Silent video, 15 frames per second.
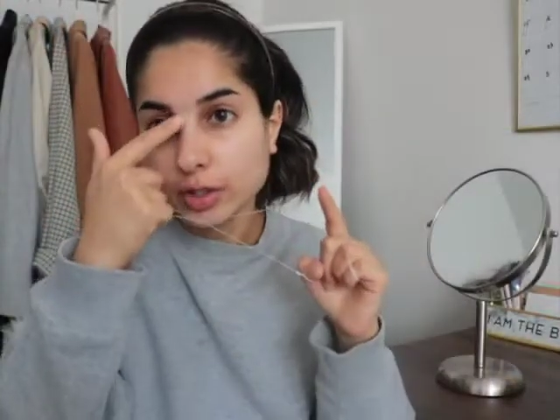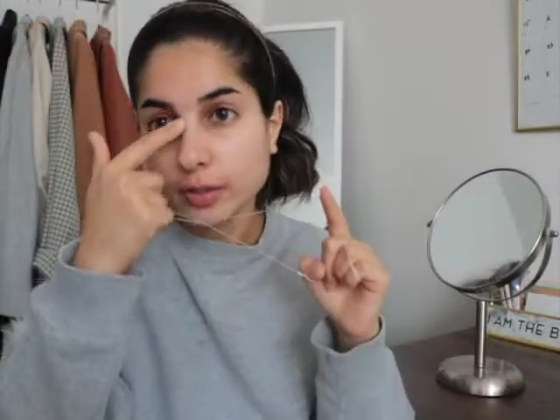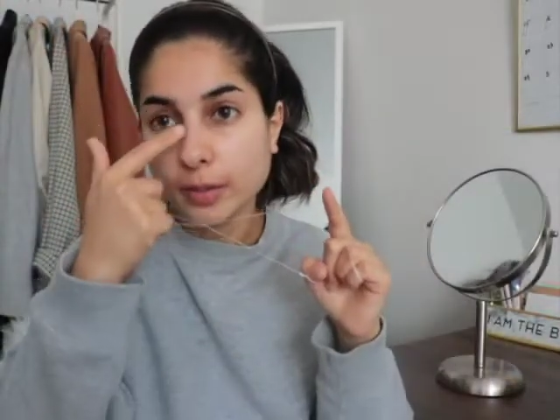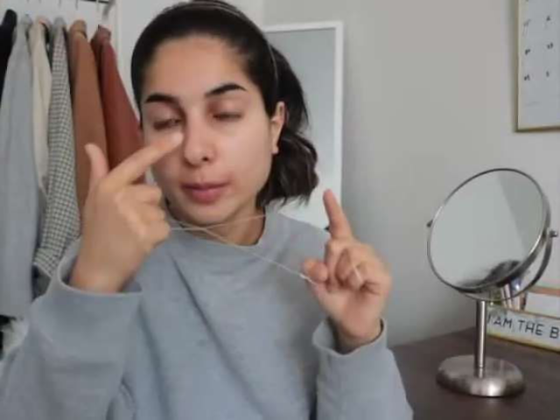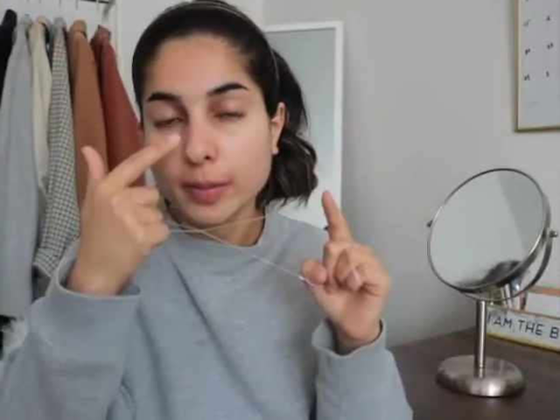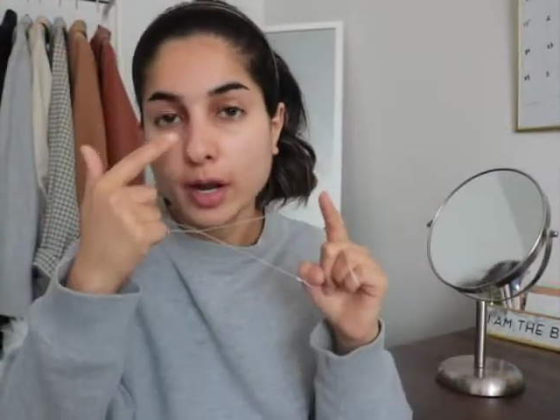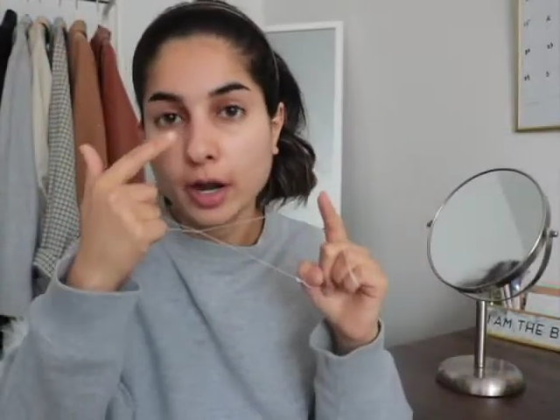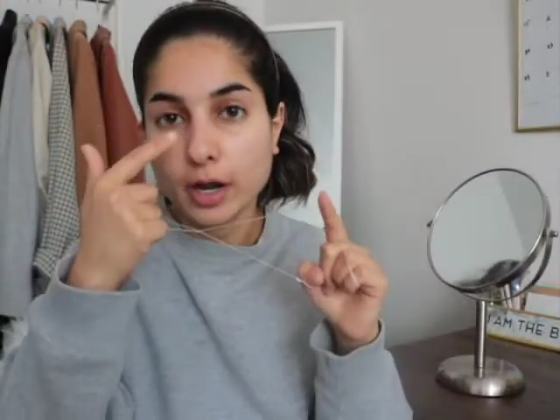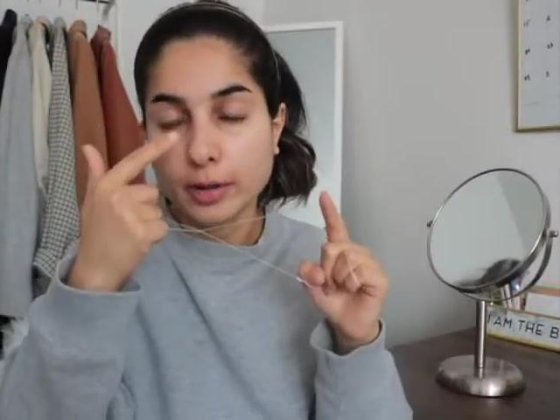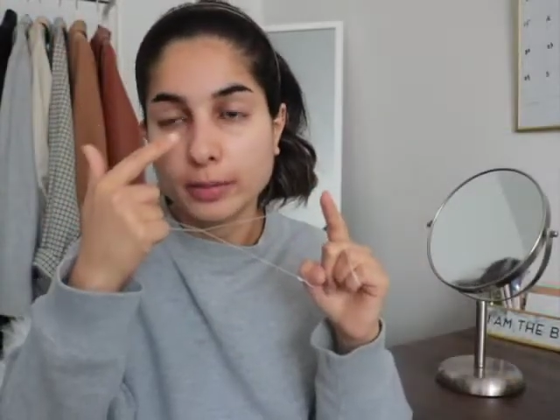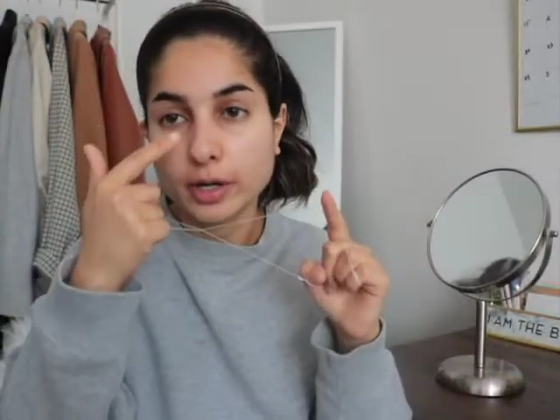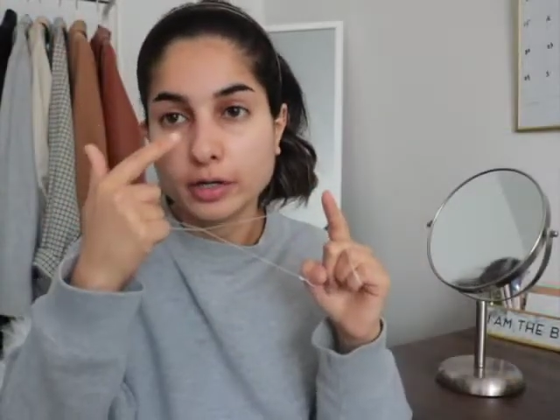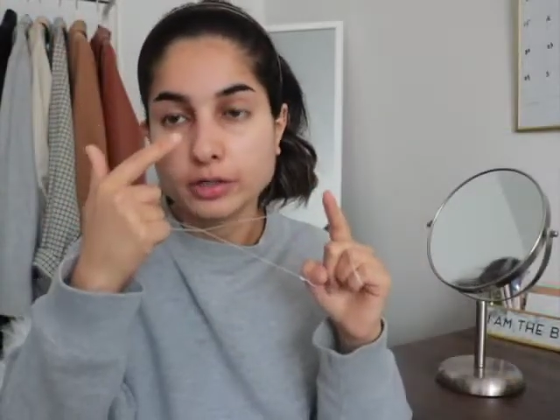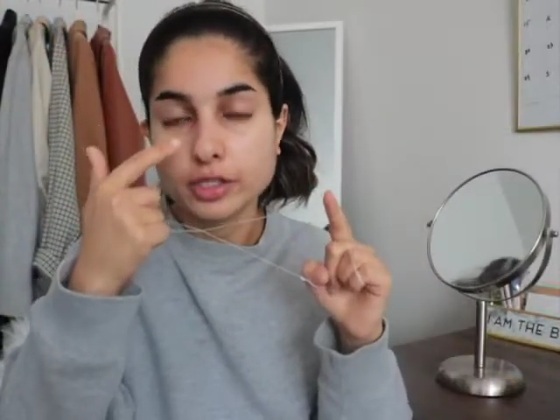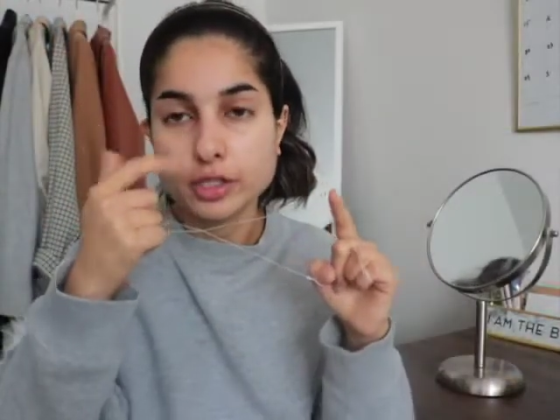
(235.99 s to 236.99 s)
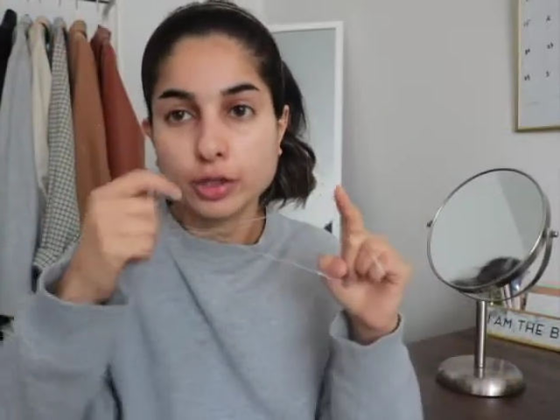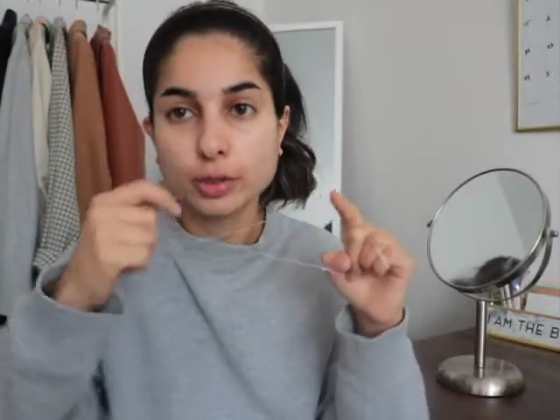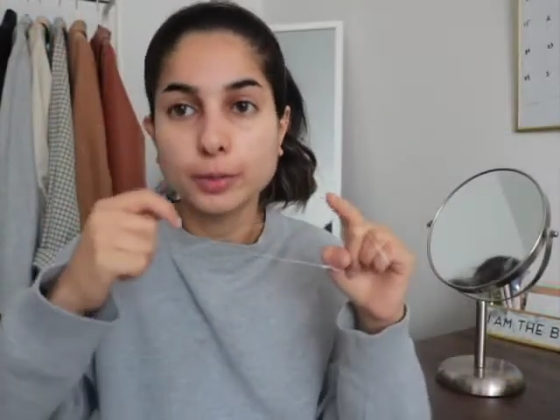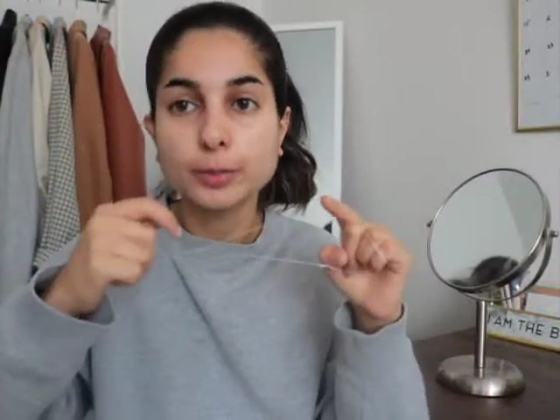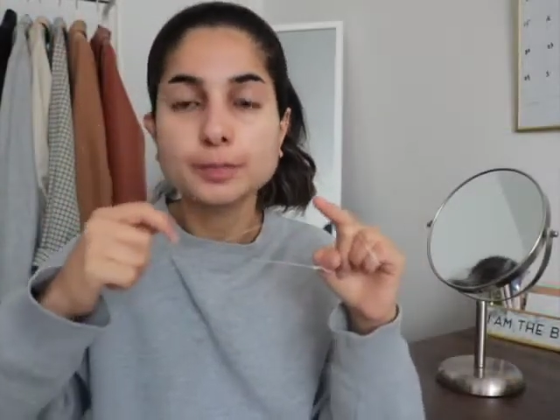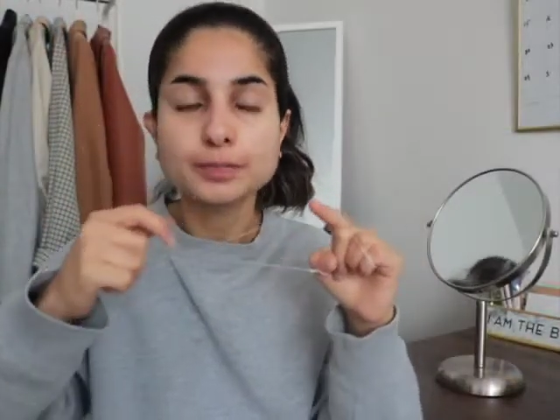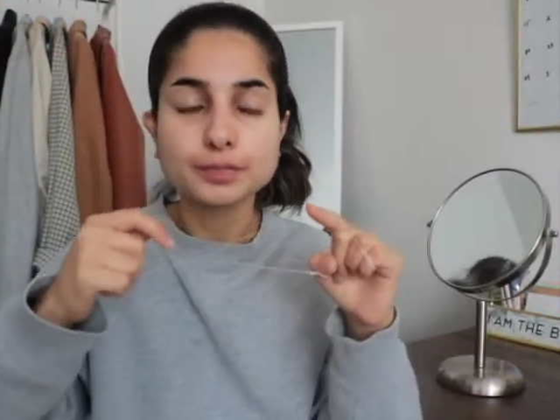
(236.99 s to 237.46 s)
it on my eyebrows
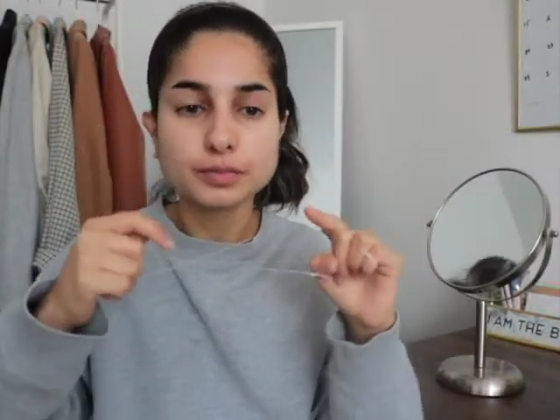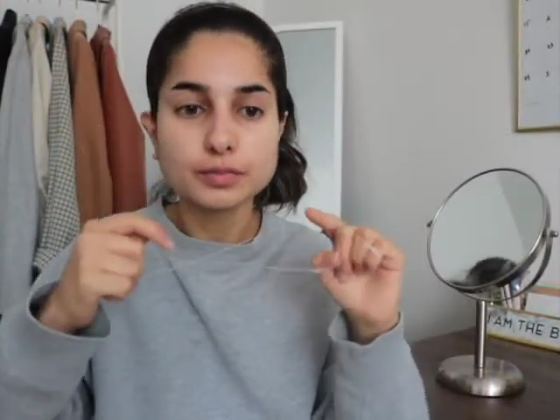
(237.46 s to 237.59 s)
too.